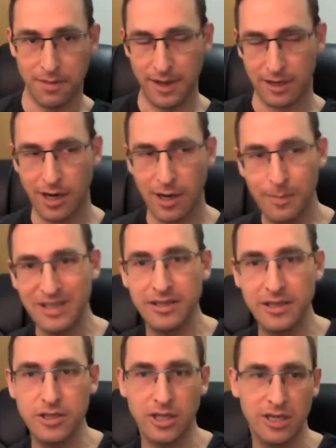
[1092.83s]
their
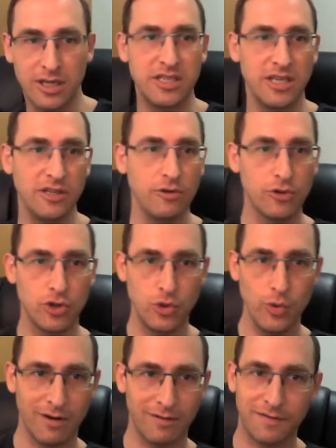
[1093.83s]
ability to continue
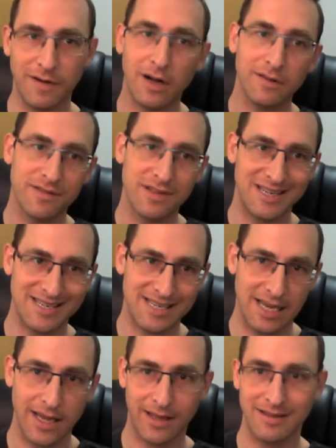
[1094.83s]
to evolve the
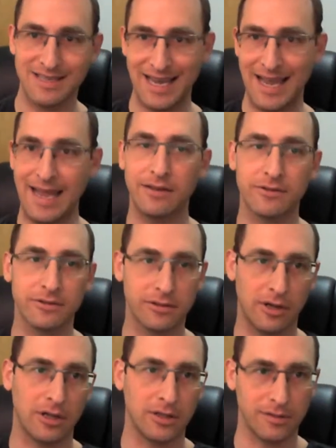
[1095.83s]
design to
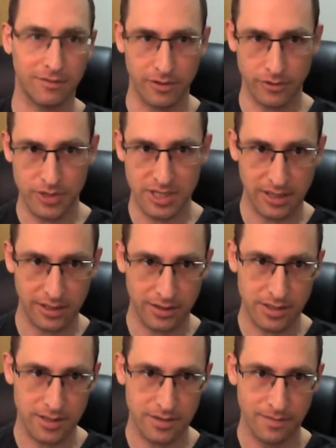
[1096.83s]
handle all of those
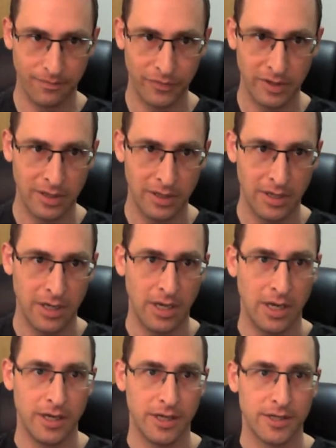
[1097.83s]
things.
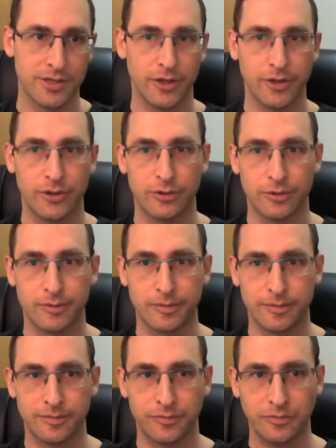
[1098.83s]

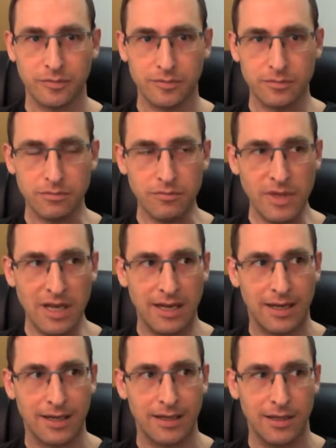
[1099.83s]
So
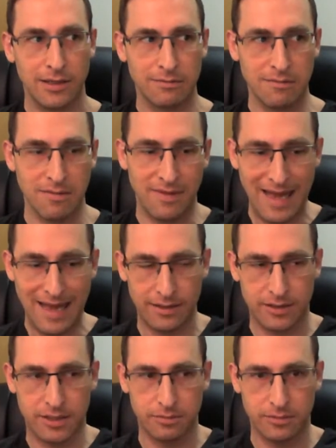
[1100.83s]

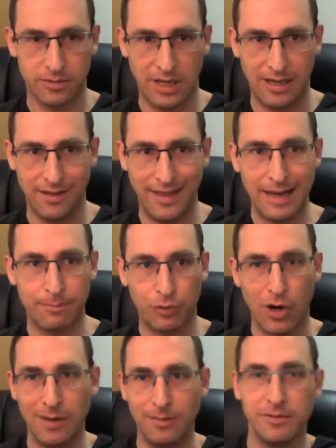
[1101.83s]
that
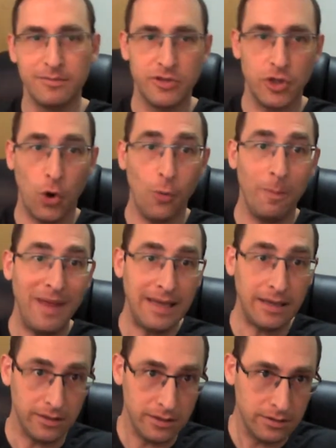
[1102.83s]
problem
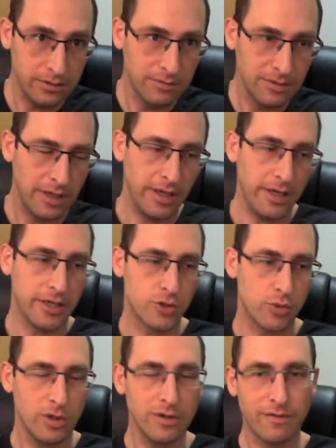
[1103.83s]
domain
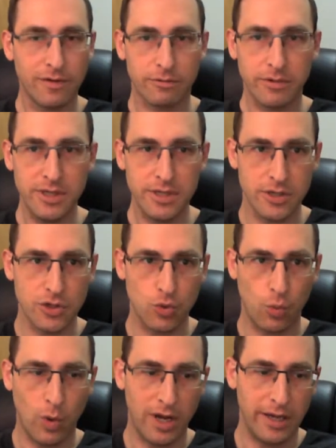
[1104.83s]
is one of the reasons
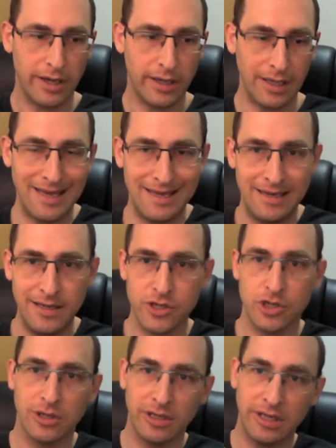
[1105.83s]
why
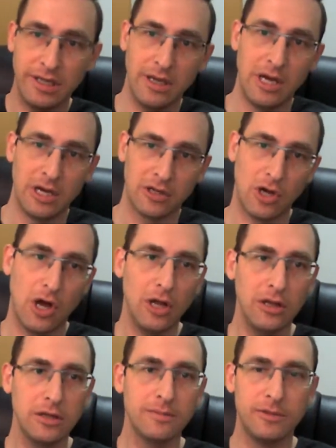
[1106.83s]
initially
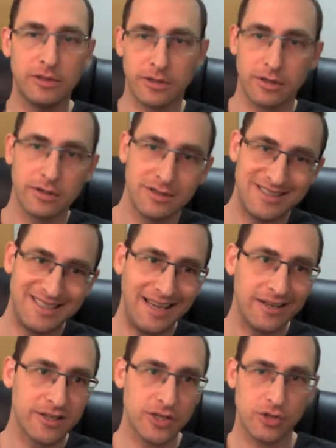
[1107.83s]
columnar
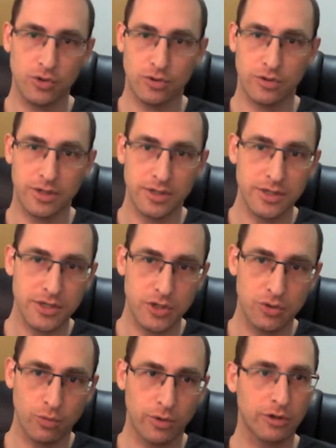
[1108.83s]
data stores
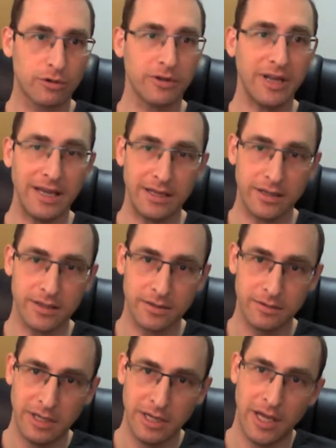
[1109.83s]
were created.
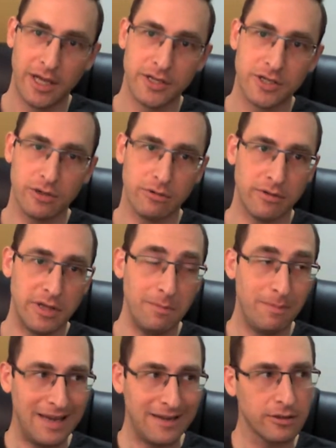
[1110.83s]
So the
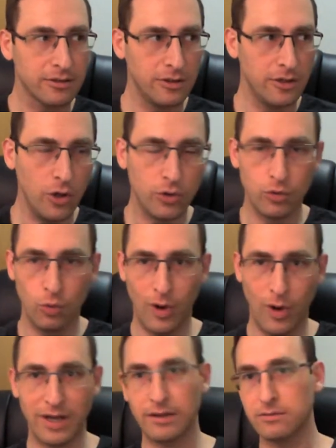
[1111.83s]
better known
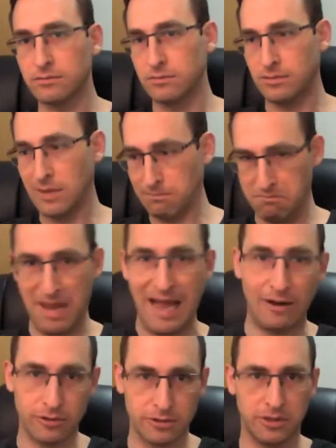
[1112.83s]
one
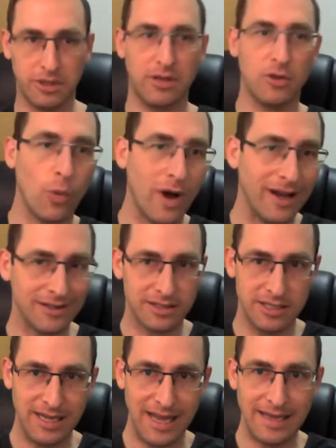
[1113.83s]
out in the wild
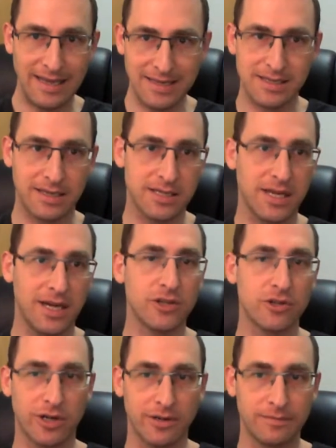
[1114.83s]
today is
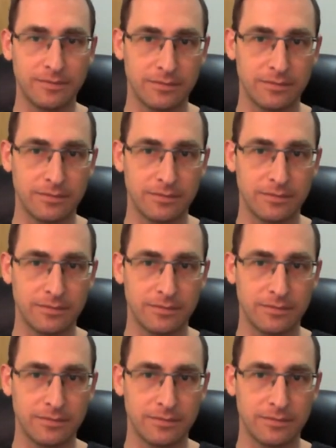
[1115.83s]
Cassandra.